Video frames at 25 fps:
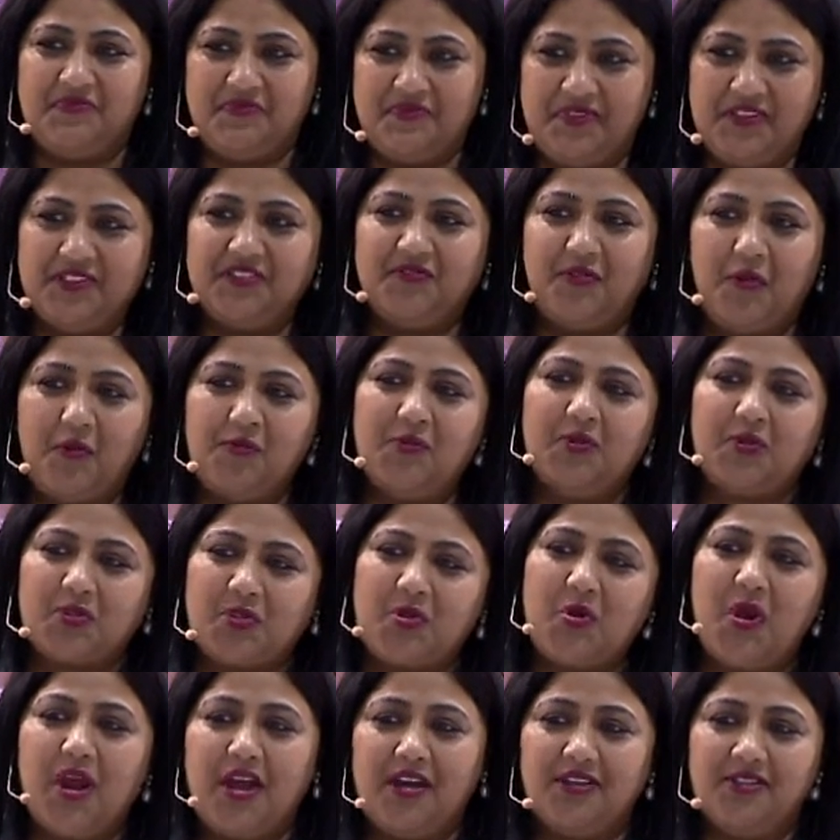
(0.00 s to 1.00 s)
It's from the
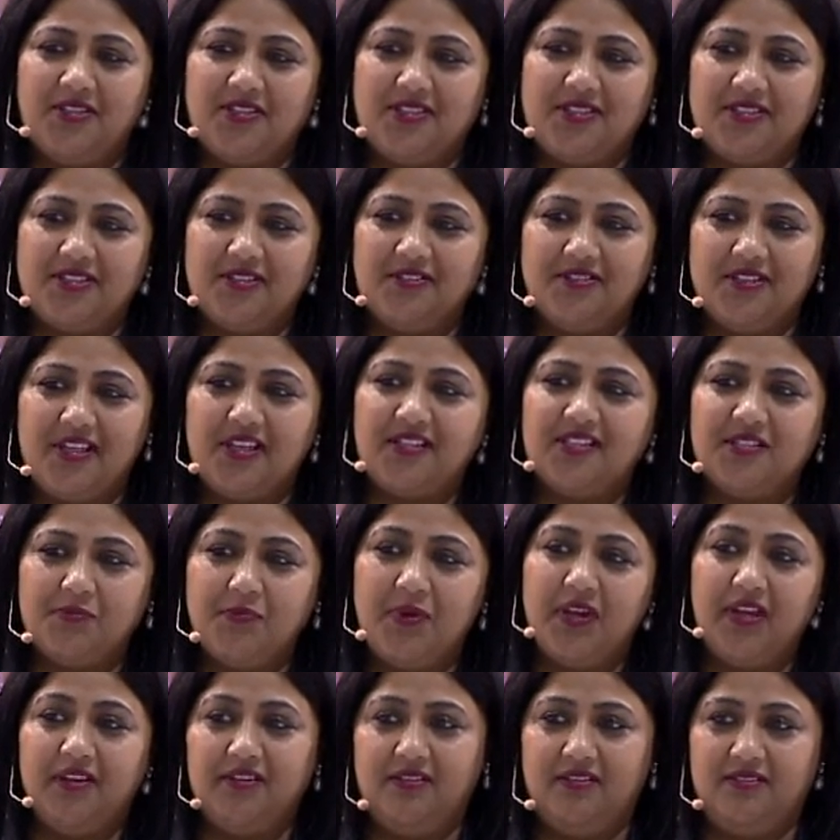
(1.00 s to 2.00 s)
scratch, so that's
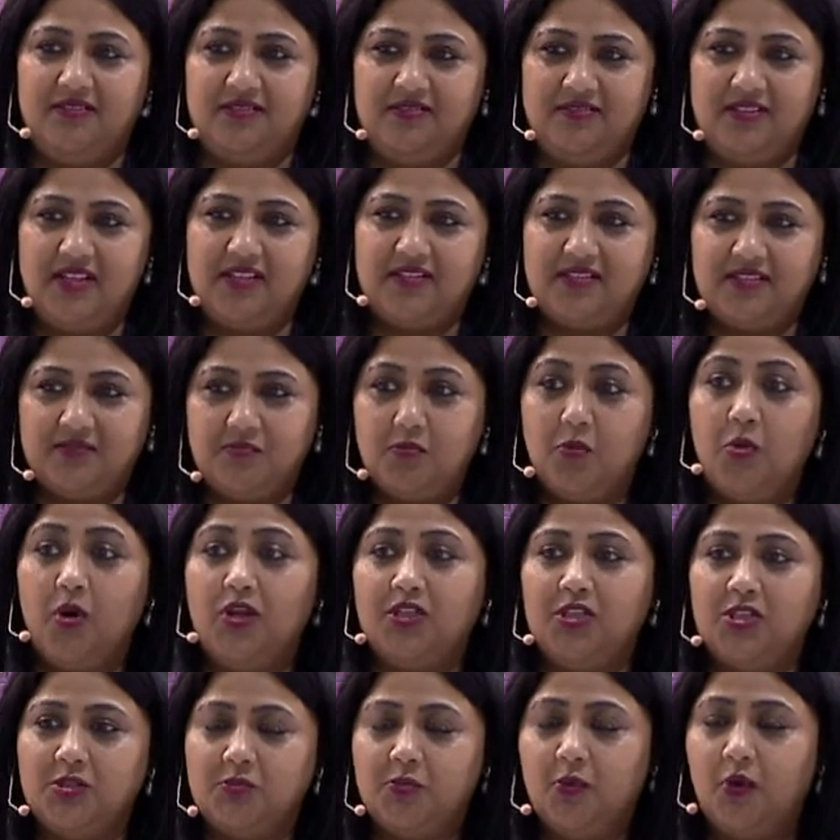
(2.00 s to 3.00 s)
better. That's
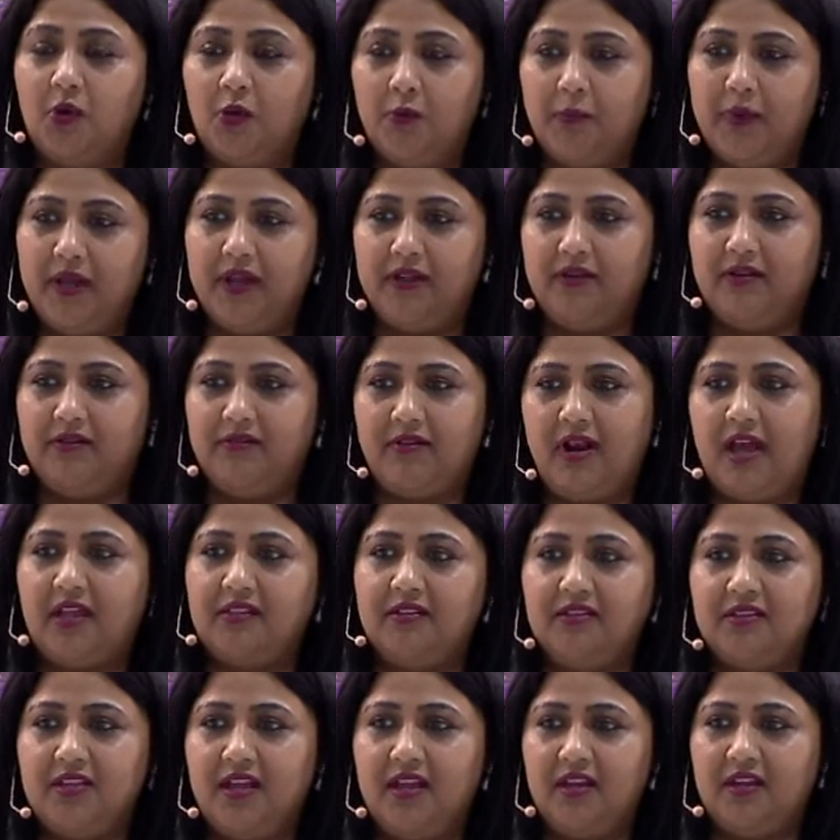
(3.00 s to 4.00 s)
much more better
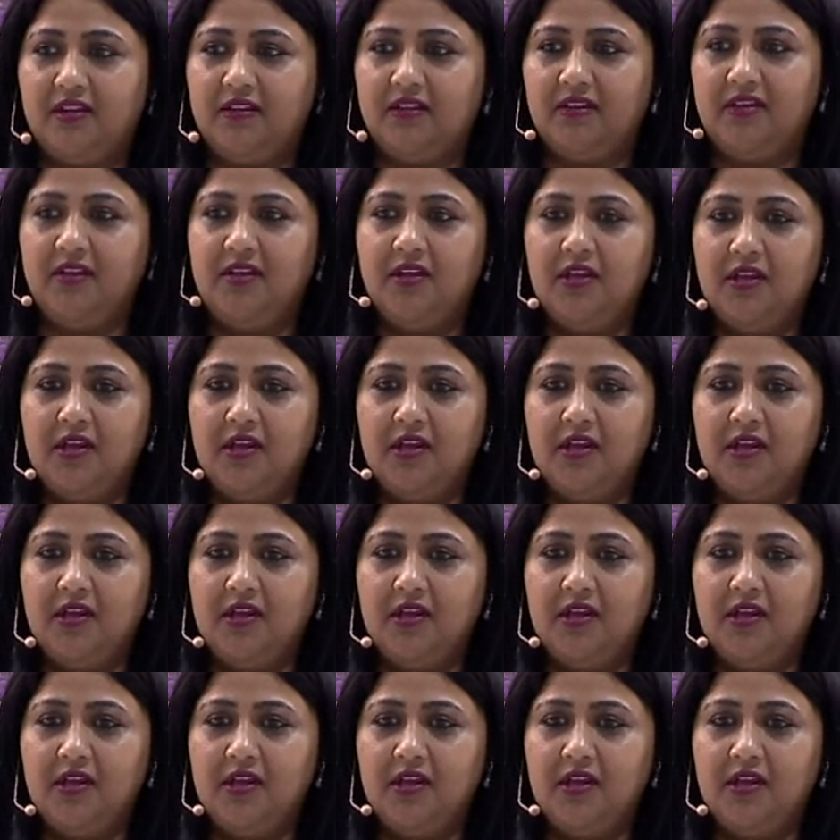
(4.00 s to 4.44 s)
rather than it.